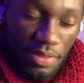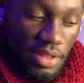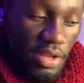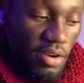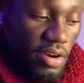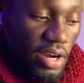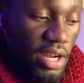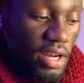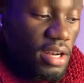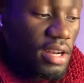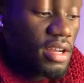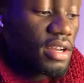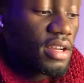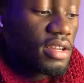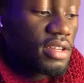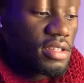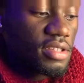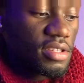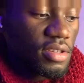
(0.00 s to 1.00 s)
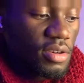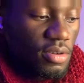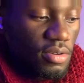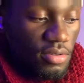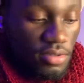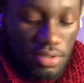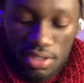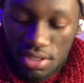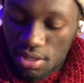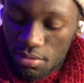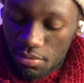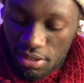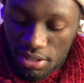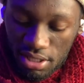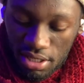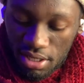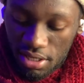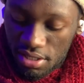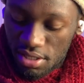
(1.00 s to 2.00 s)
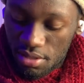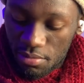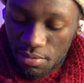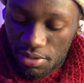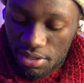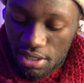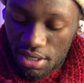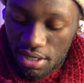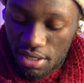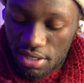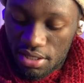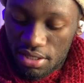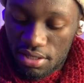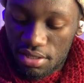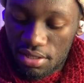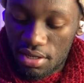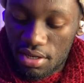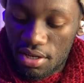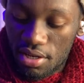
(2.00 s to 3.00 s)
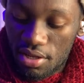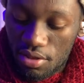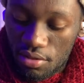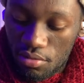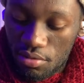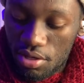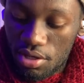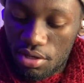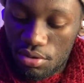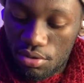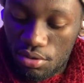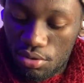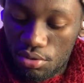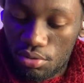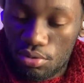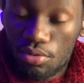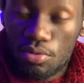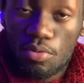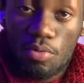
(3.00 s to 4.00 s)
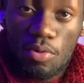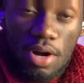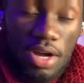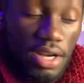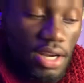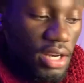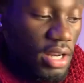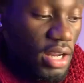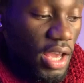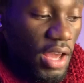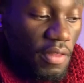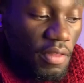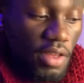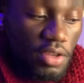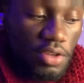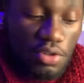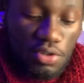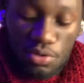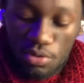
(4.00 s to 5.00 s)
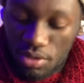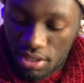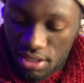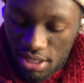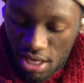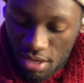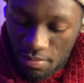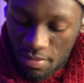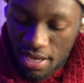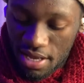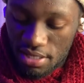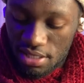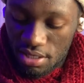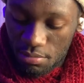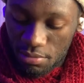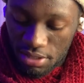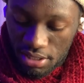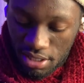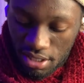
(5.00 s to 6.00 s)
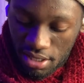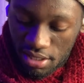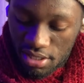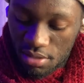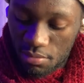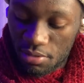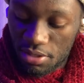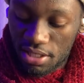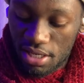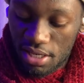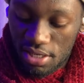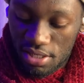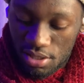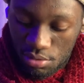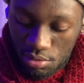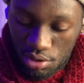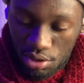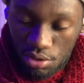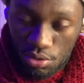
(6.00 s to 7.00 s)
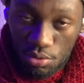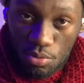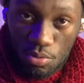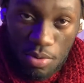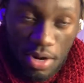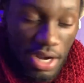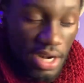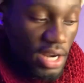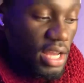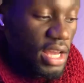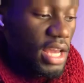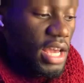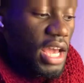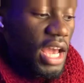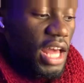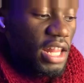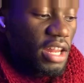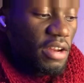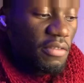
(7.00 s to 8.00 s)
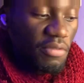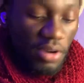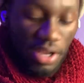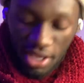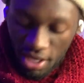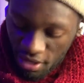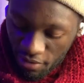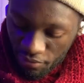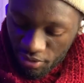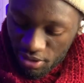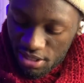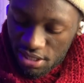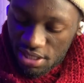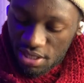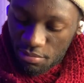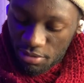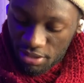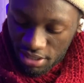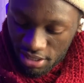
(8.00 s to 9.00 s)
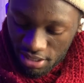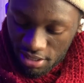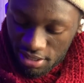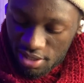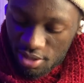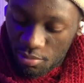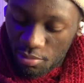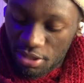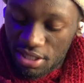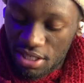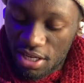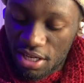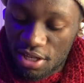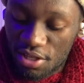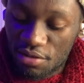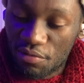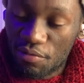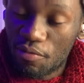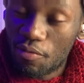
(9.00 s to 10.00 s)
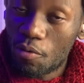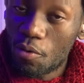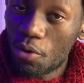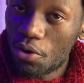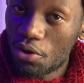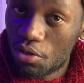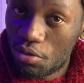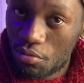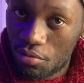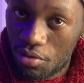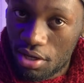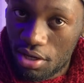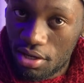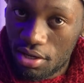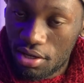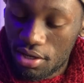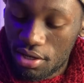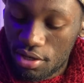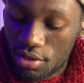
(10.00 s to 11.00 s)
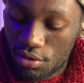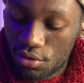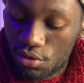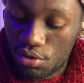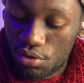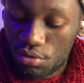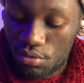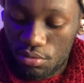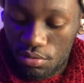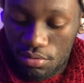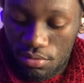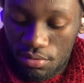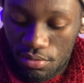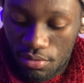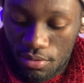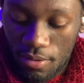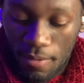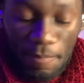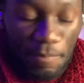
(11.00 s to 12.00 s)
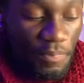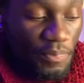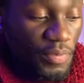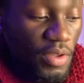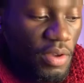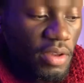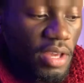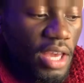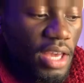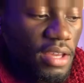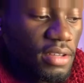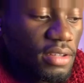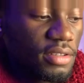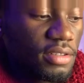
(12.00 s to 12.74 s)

Alright, so simultaneous, simultaneous, 3, 2, 1, and then you do the same here, simultaneous, simultaneous, 3, 2, 1, and then for F it's simultaneous, simultaneous, 4, 3, 2, okay?